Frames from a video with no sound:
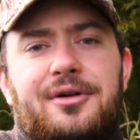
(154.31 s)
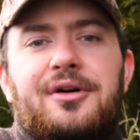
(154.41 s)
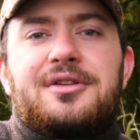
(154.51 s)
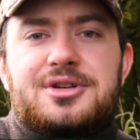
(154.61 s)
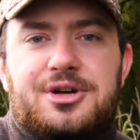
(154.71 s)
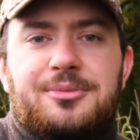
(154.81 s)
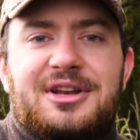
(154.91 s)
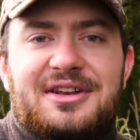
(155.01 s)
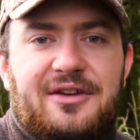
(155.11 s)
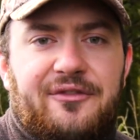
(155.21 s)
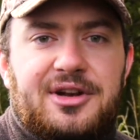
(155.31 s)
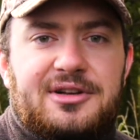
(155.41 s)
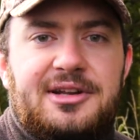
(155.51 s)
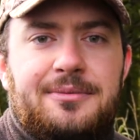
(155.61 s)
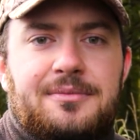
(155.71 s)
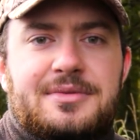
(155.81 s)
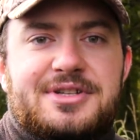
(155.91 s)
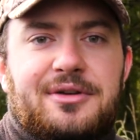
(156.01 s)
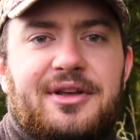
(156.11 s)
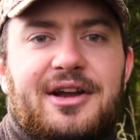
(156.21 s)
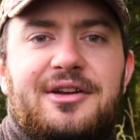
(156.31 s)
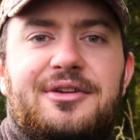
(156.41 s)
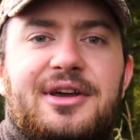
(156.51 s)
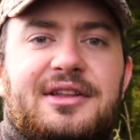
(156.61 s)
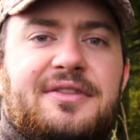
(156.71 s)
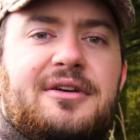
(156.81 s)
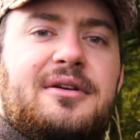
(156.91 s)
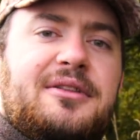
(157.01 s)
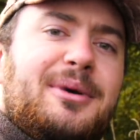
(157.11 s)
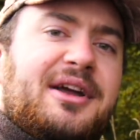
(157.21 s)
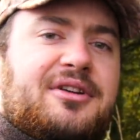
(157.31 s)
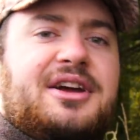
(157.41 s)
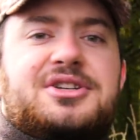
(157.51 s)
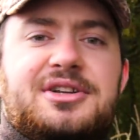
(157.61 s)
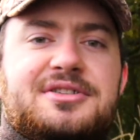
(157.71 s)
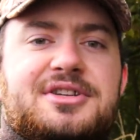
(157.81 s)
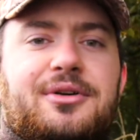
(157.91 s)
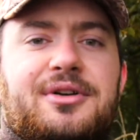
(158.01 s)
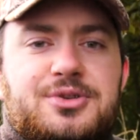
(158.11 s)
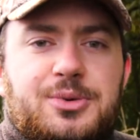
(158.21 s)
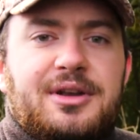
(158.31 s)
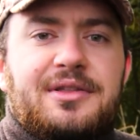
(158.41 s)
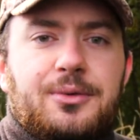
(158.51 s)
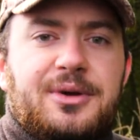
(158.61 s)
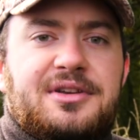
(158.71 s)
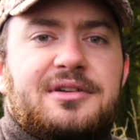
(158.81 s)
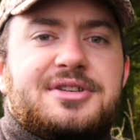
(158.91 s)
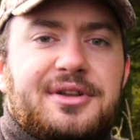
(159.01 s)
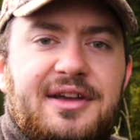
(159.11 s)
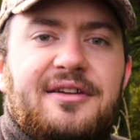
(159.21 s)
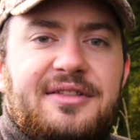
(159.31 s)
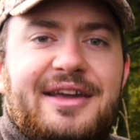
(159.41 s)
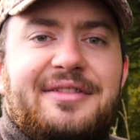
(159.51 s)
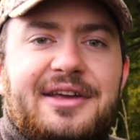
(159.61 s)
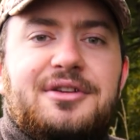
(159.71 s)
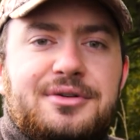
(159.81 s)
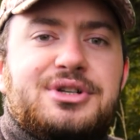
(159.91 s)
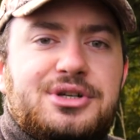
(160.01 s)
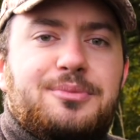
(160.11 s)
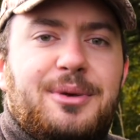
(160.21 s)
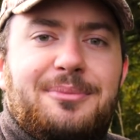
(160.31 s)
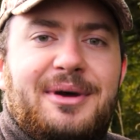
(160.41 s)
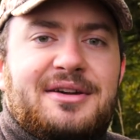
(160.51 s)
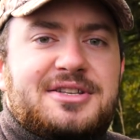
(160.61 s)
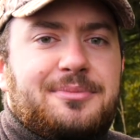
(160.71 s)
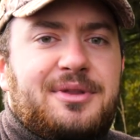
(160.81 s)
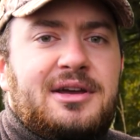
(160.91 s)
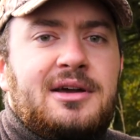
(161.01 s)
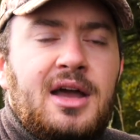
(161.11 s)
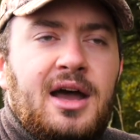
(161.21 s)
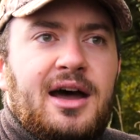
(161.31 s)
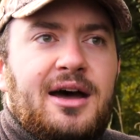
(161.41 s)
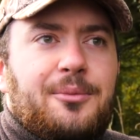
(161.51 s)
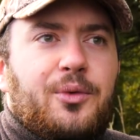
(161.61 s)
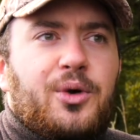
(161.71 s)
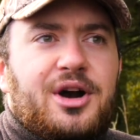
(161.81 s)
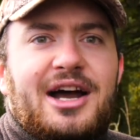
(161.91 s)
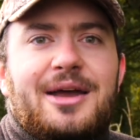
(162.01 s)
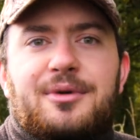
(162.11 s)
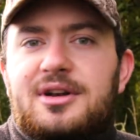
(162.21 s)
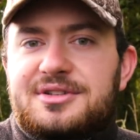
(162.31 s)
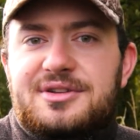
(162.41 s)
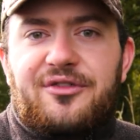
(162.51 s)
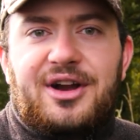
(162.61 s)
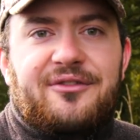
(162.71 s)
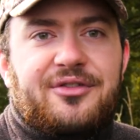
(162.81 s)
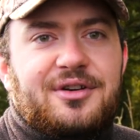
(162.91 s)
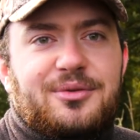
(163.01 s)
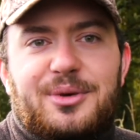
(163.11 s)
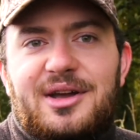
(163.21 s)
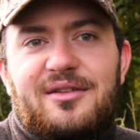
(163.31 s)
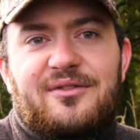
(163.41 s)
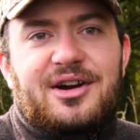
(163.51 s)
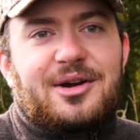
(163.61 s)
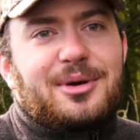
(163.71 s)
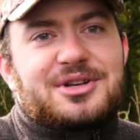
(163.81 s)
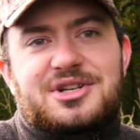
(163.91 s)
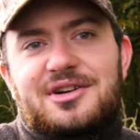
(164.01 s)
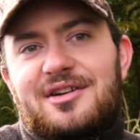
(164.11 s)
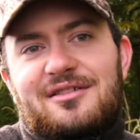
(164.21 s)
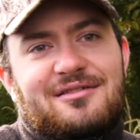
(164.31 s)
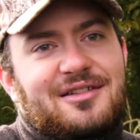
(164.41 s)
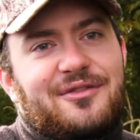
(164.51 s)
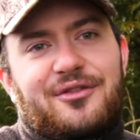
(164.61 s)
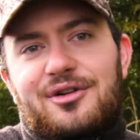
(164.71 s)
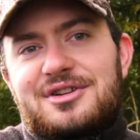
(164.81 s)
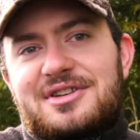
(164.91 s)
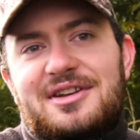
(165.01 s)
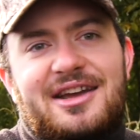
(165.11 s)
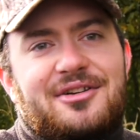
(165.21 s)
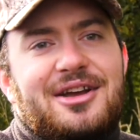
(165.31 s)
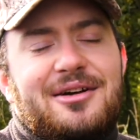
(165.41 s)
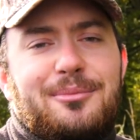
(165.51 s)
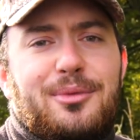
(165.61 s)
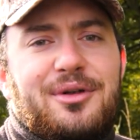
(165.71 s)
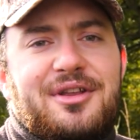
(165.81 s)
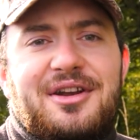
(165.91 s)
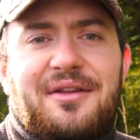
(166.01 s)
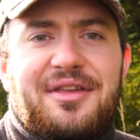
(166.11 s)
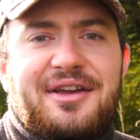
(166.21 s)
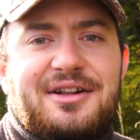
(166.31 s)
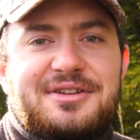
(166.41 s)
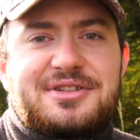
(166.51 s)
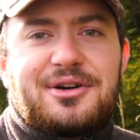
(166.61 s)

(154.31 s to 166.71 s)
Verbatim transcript: In northern Germany, definitely. So there you get the, the migration and so on as well in the winter. So they, they, they do shoot big bags up there. Um, where I am close to Frankfurt, we are very much a, a, forested area more than anything else.